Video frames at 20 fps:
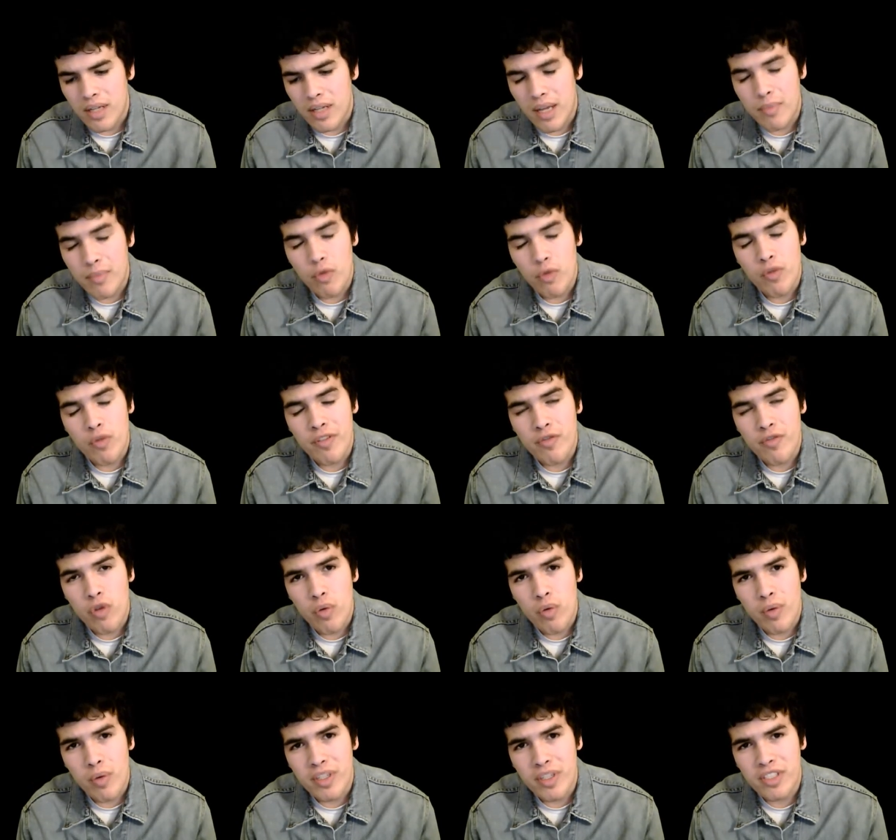And moving
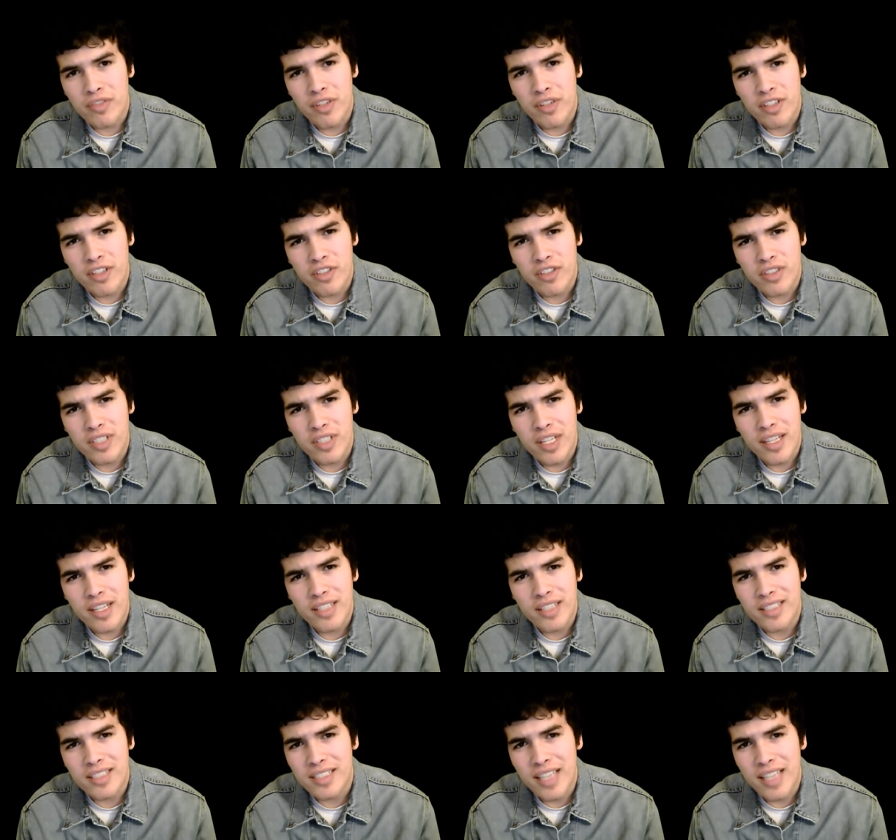forward, it's fair to say
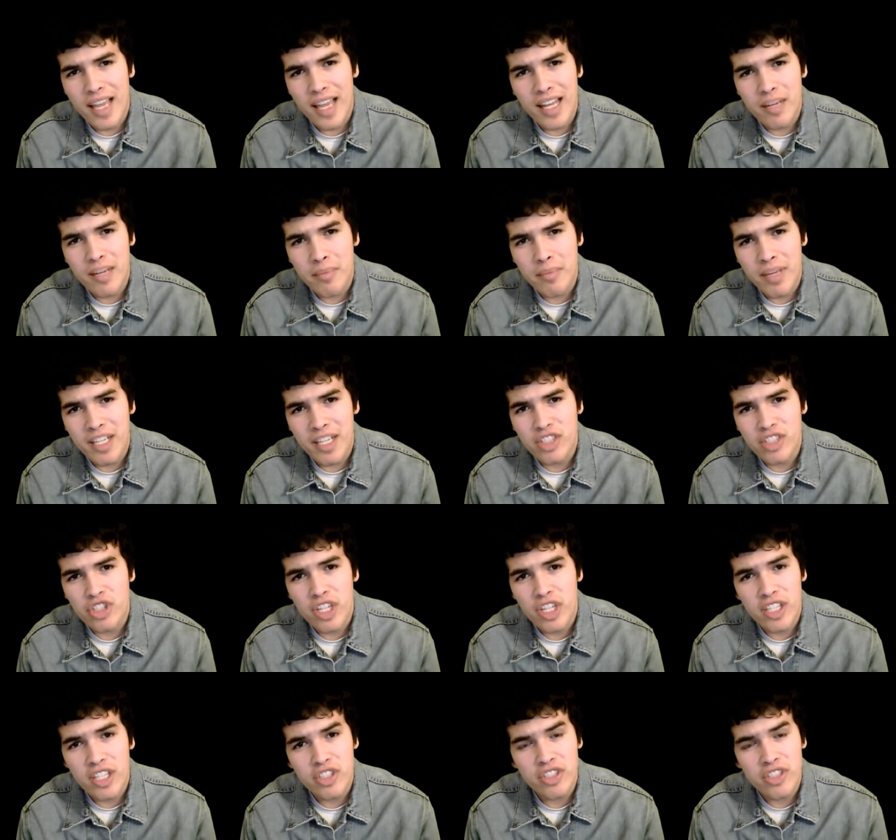that this anime
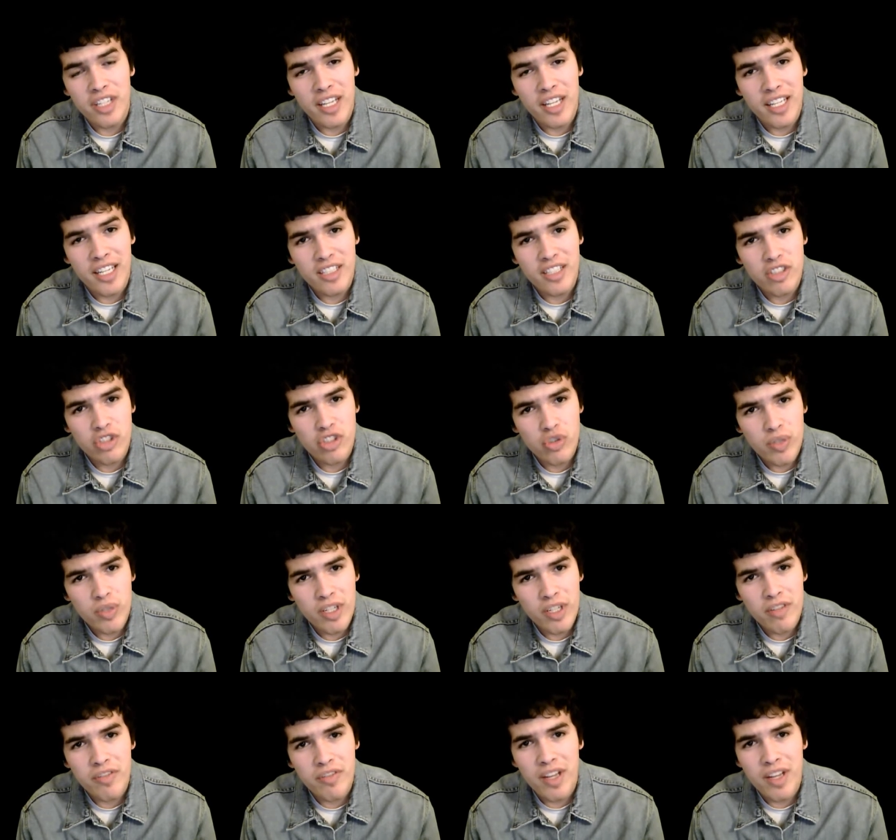changed the
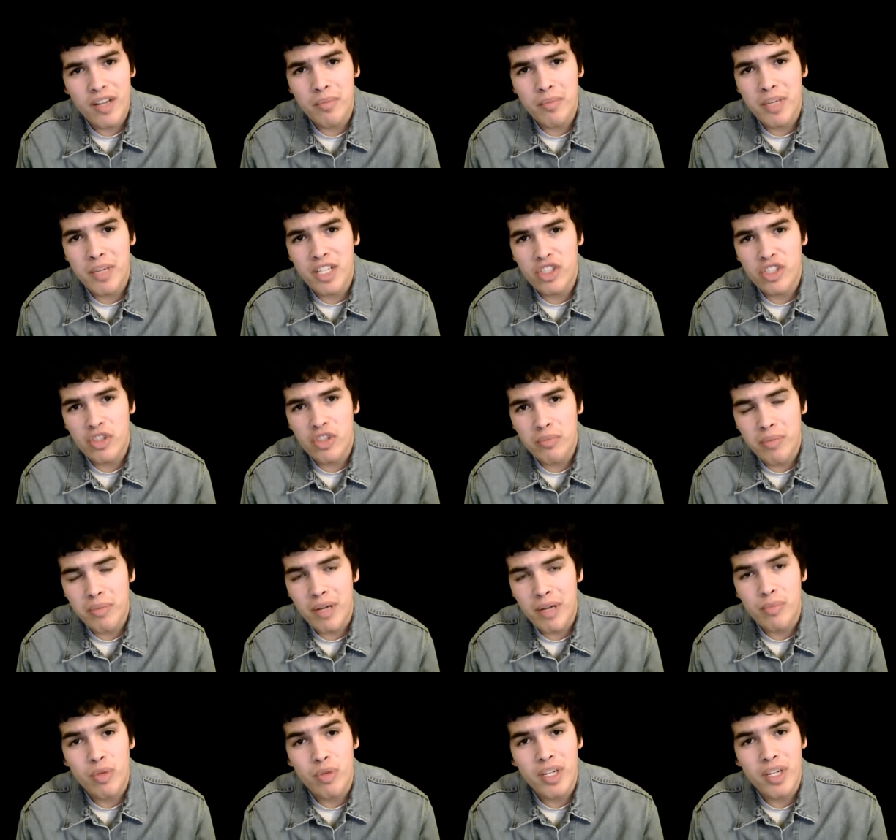industry of animation
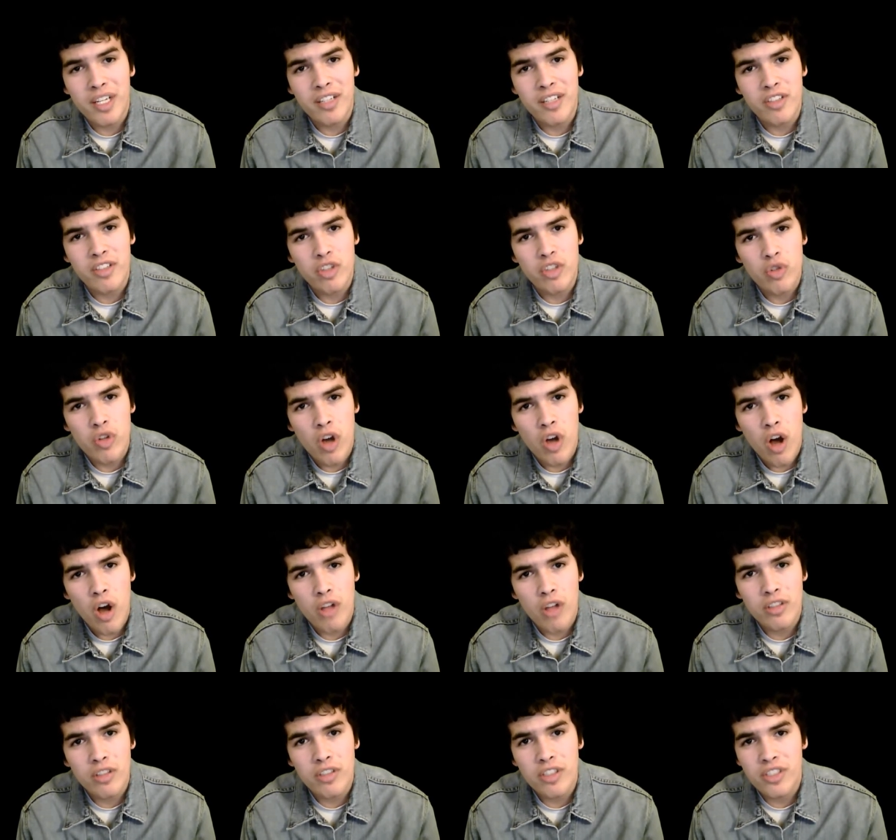by bringing new
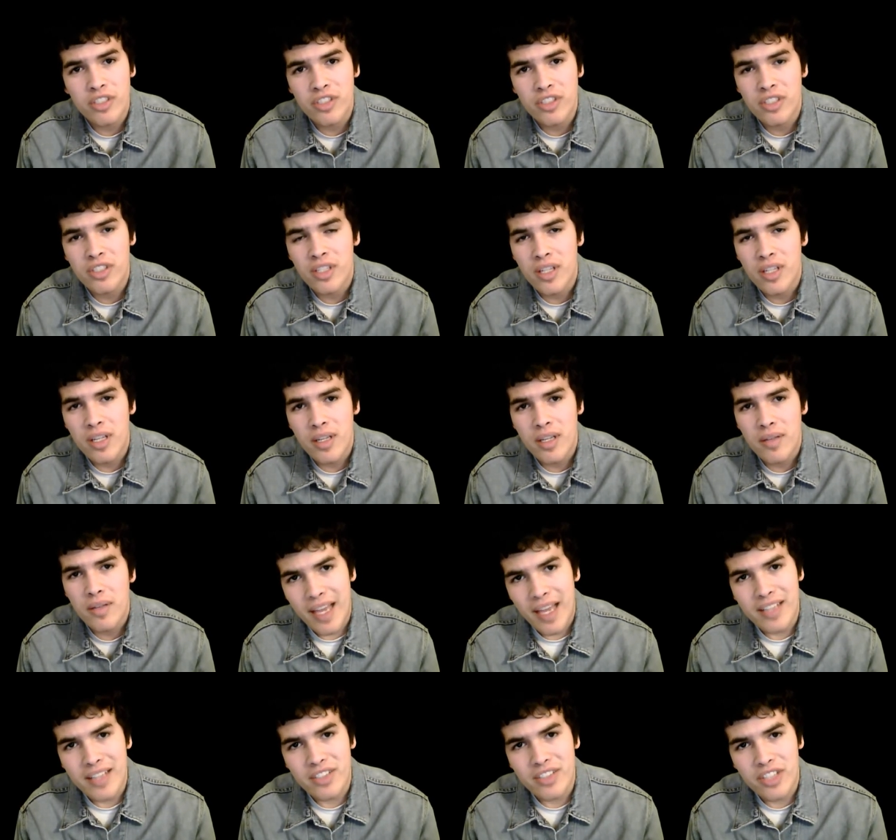colors
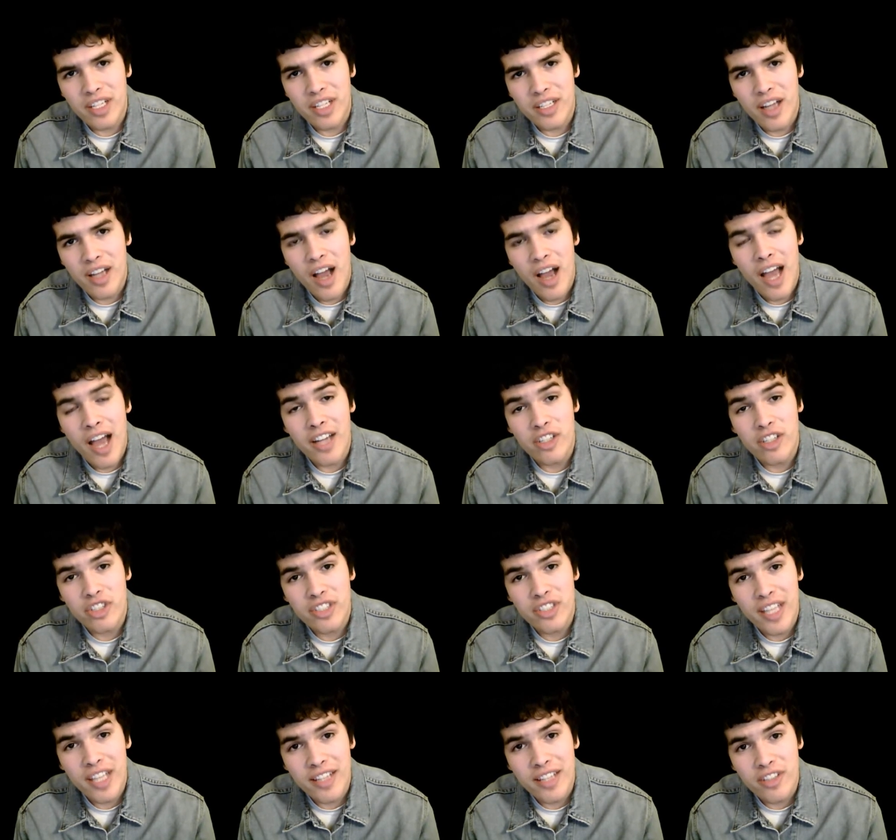and setting higher
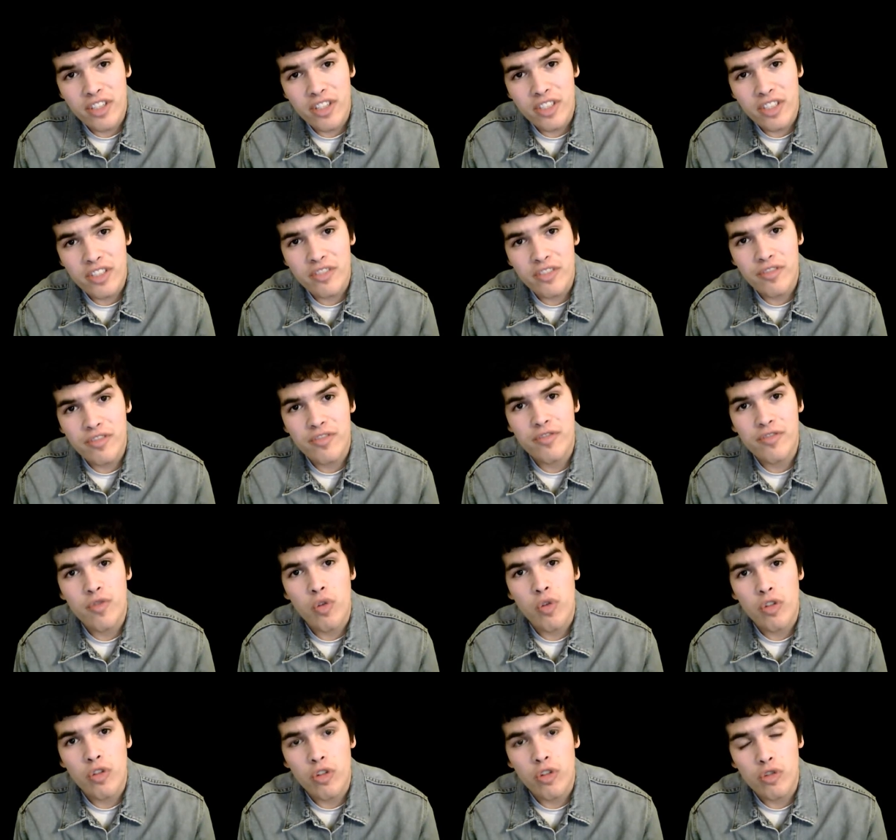standards
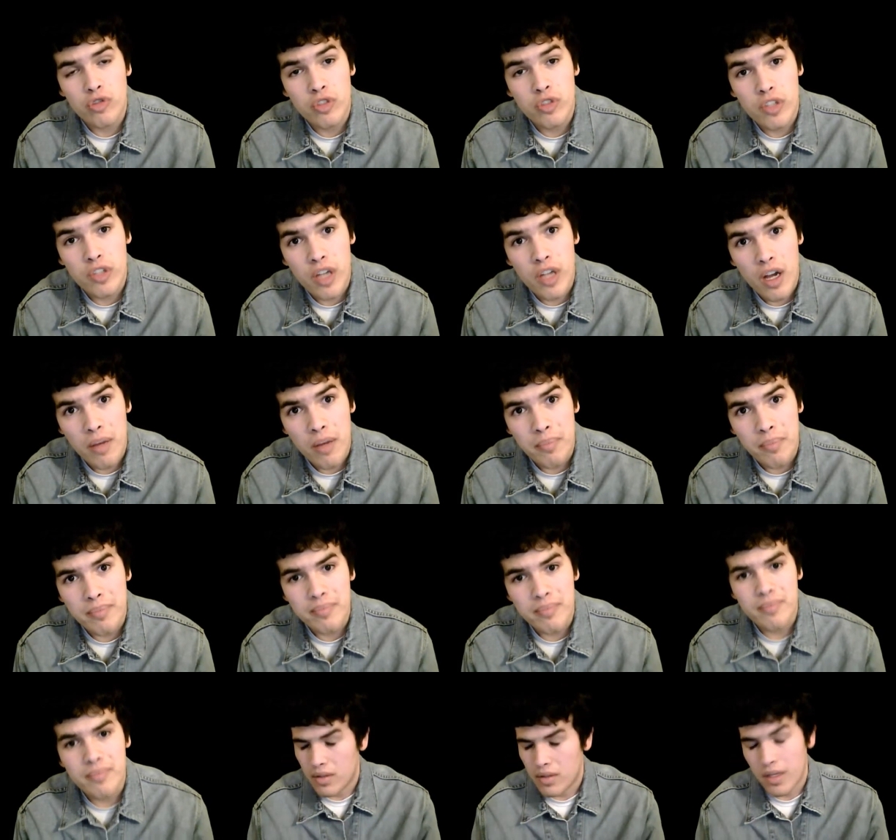for those to come.
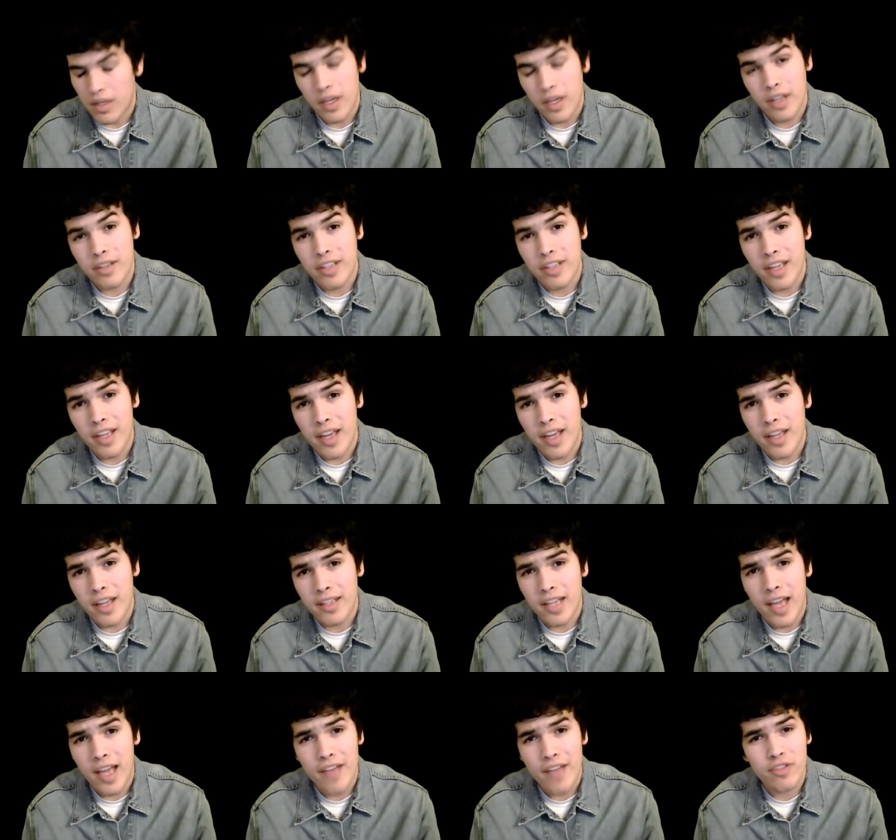In the
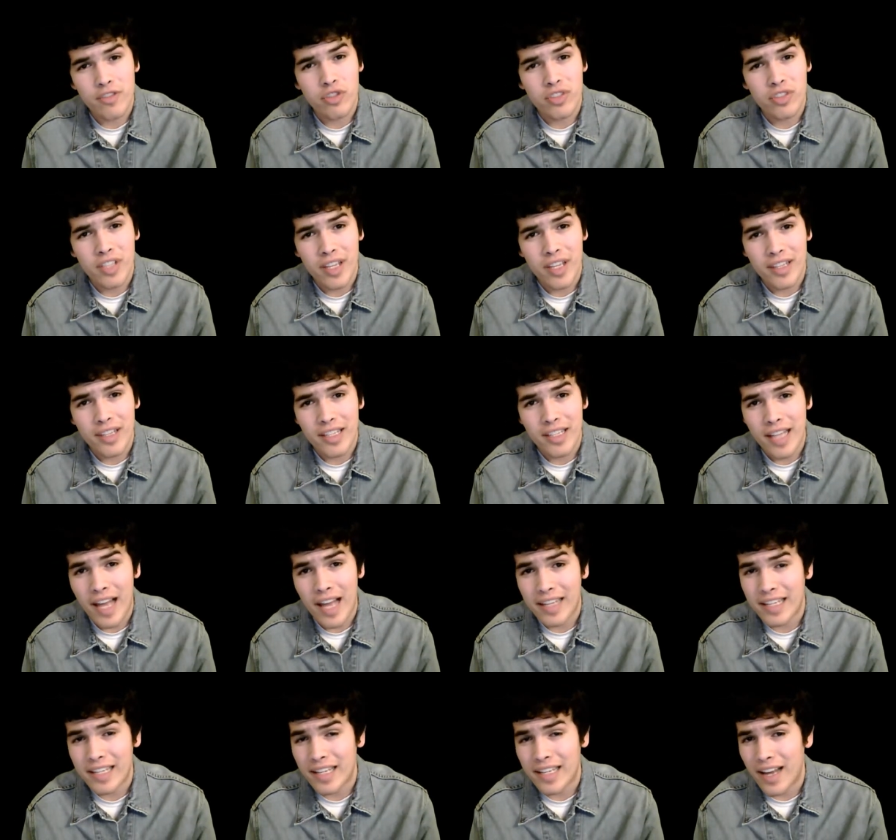end, I have to say that
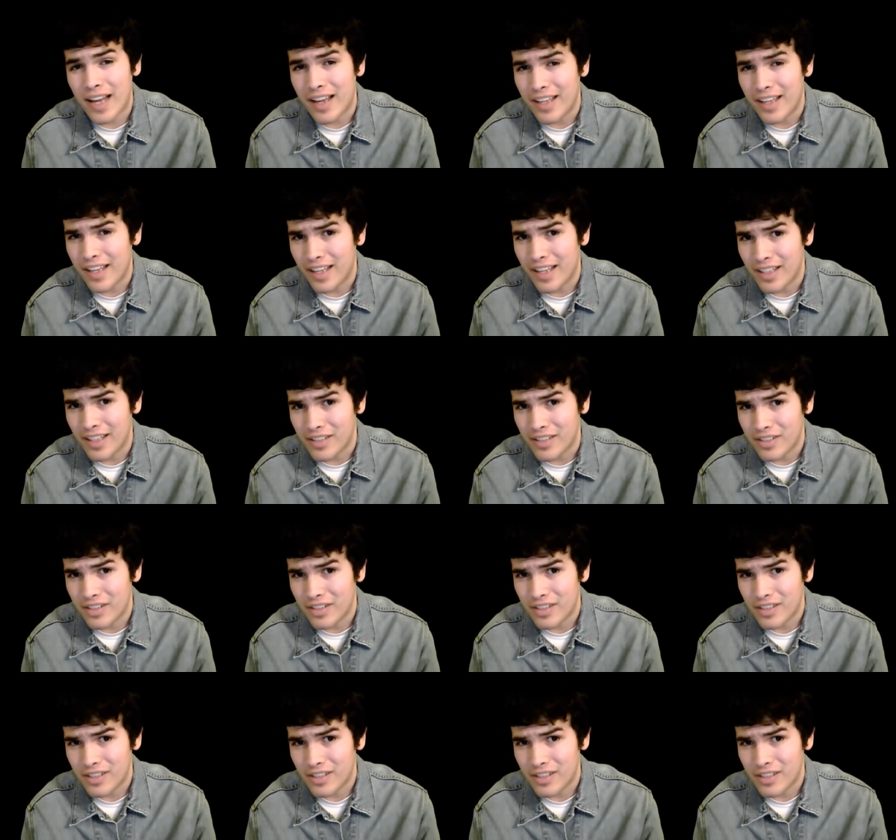Akira
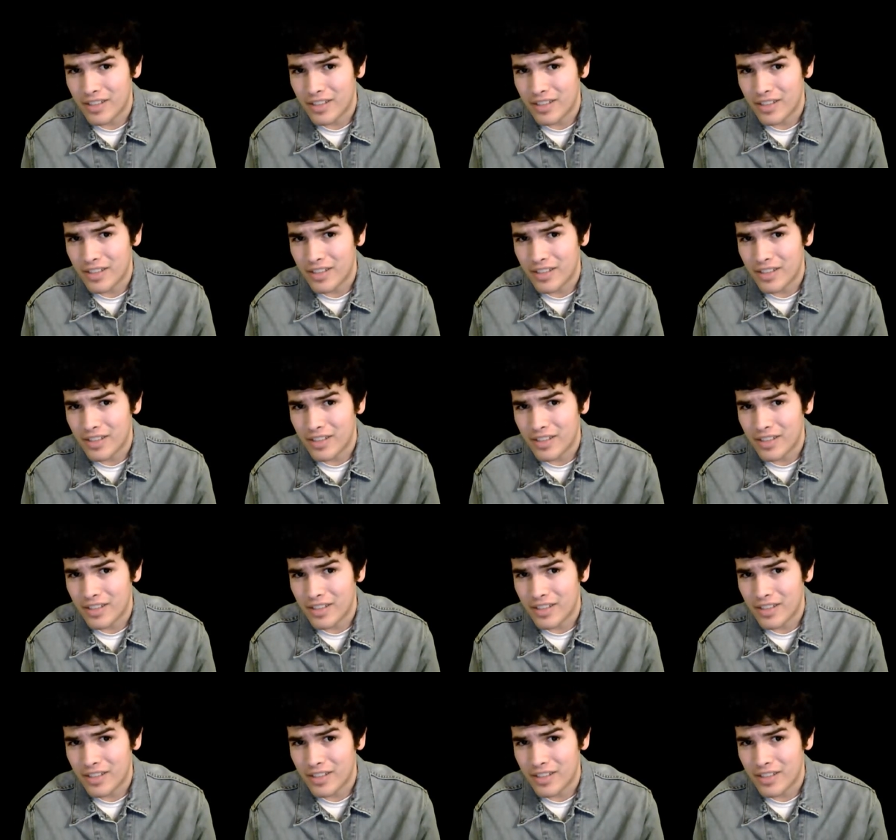is